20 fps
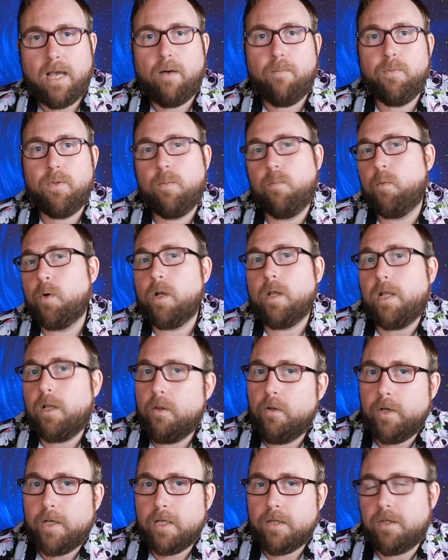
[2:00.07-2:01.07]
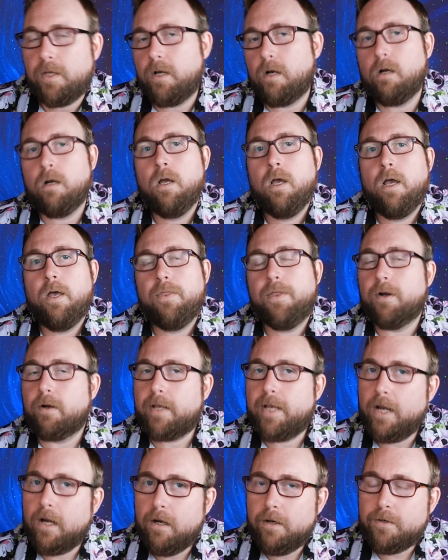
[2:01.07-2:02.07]
Help them really look at their
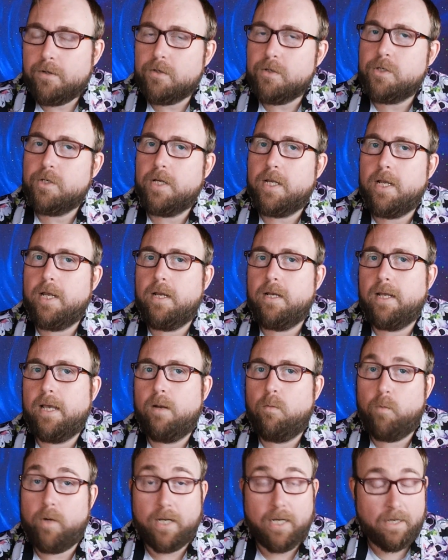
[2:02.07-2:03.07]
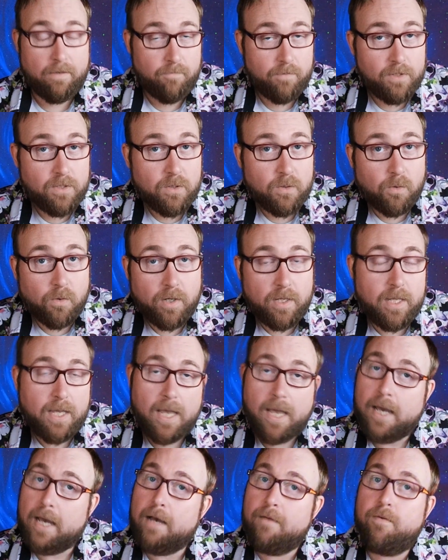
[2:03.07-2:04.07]
character sheet and what inventory
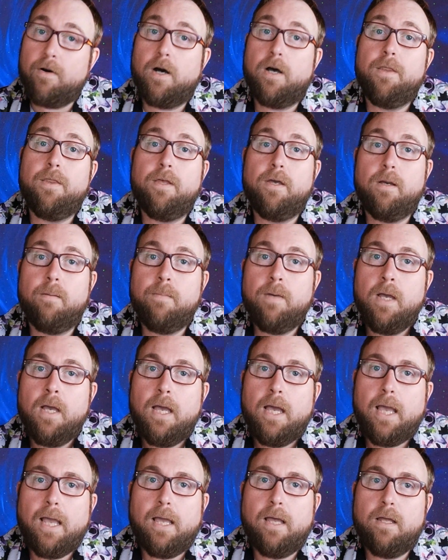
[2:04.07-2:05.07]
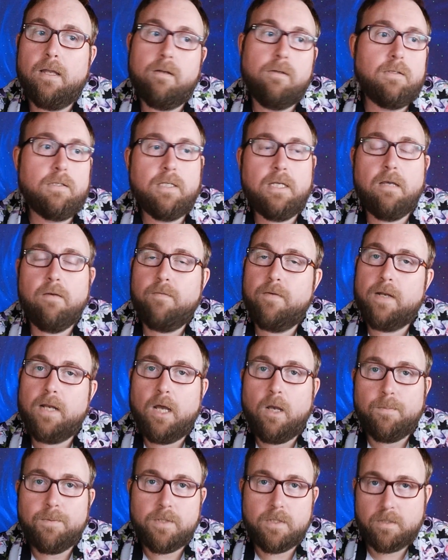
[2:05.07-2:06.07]
they have on them, and see if it
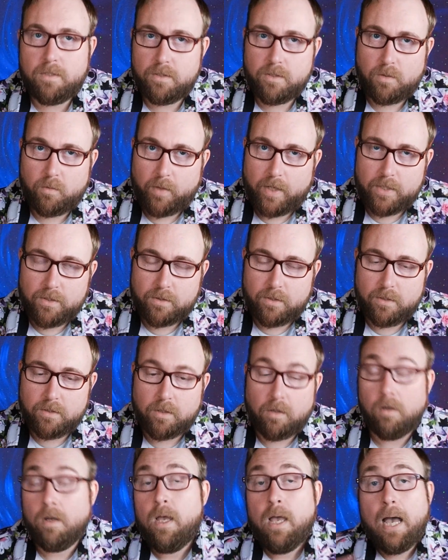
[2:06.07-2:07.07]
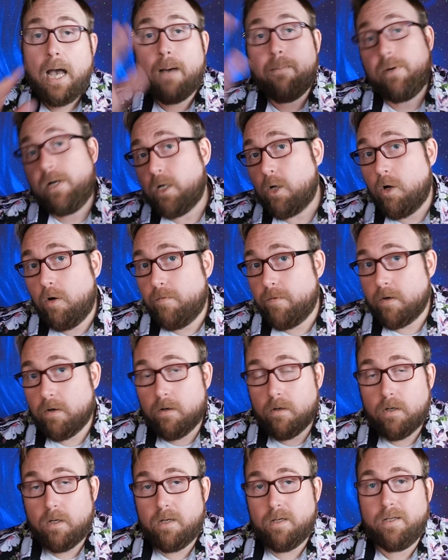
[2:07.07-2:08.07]
helps the situation. So I'm gonna go
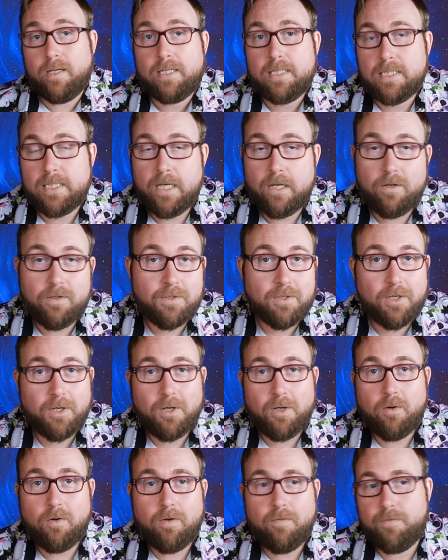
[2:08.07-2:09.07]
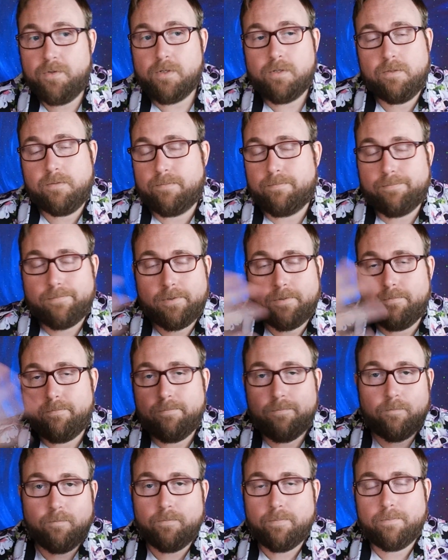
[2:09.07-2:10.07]
over like 10 or so of just
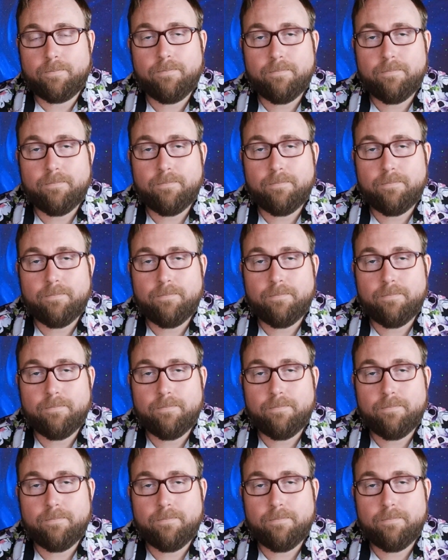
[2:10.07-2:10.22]
some,